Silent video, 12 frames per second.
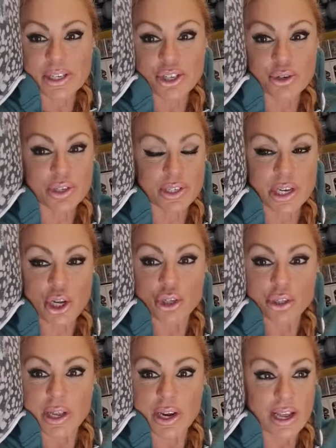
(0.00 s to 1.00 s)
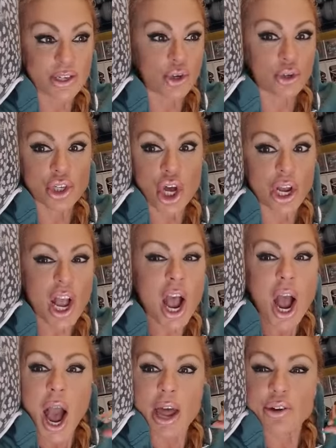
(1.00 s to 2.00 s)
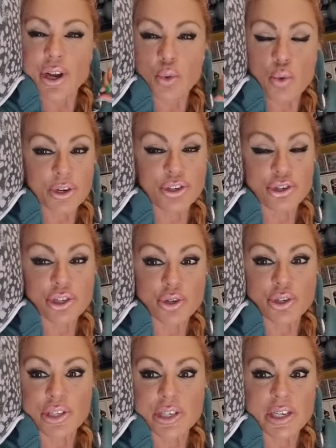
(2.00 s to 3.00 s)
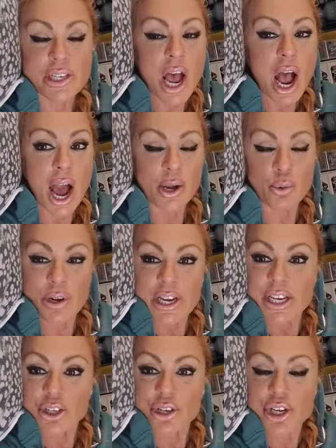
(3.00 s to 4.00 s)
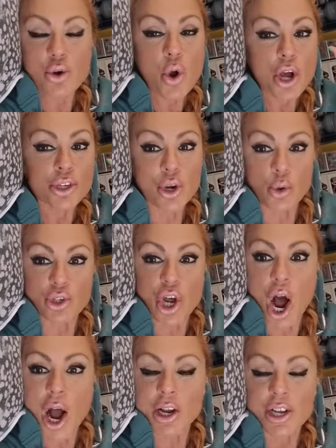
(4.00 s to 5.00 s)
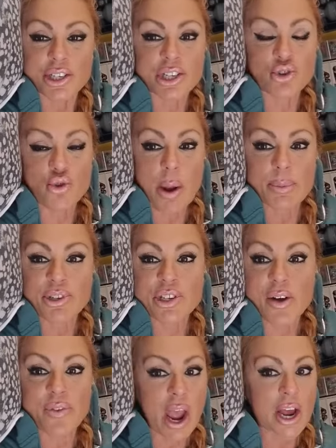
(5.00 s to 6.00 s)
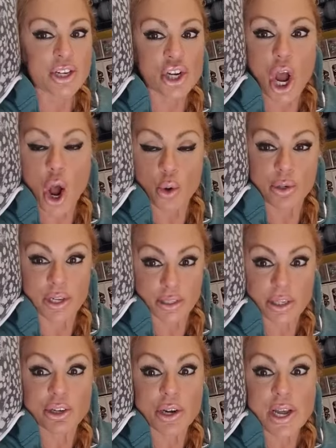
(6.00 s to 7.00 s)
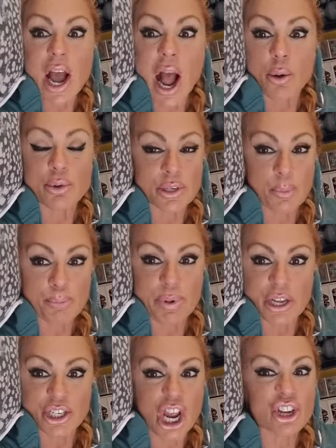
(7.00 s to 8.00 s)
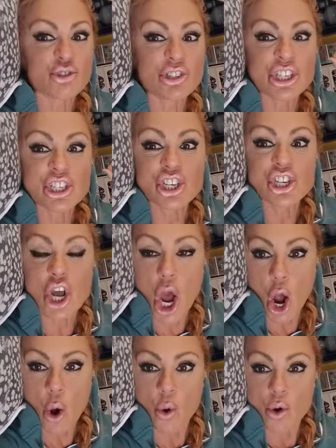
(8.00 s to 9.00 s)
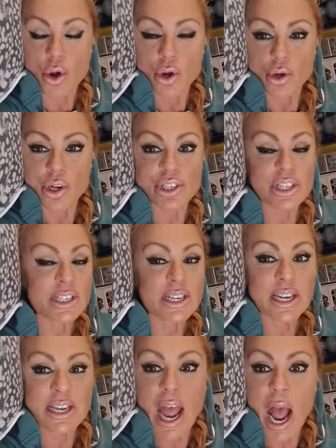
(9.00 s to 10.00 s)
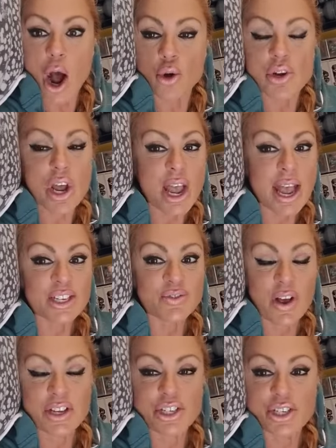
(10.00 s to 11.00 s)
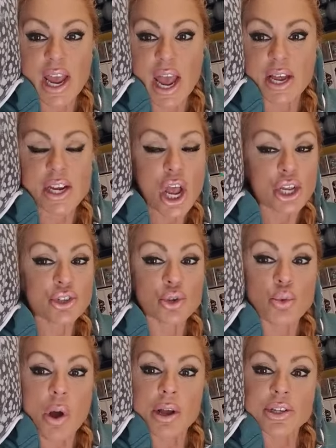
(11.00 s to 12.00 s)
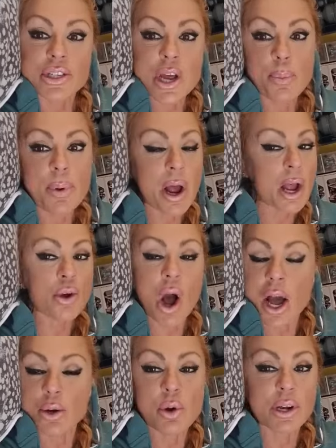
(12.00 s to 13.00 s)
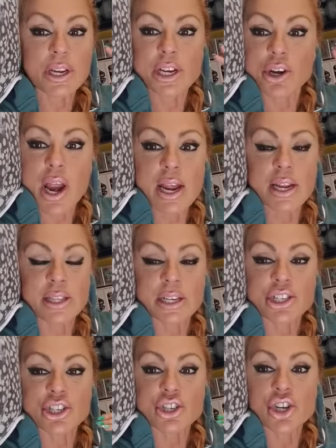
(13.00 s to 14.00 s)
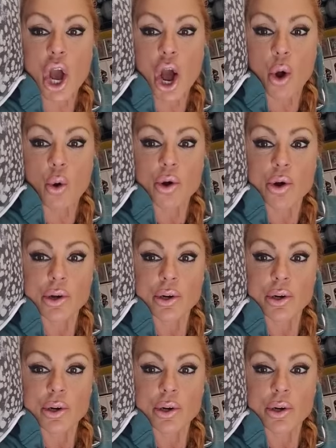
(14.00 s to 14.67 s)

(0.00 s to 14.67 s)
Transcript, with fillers: me excuses. Like, a, and I had to go, look, I don't care what your excuses is. I don't want to hear you. Don't talk. Just grab your stuff and go. Like, literally, I was a bitch. I go, just go. Just get out as fast as you can. She goes, well, I just help out. I go, I don't want to hear anything. Just go.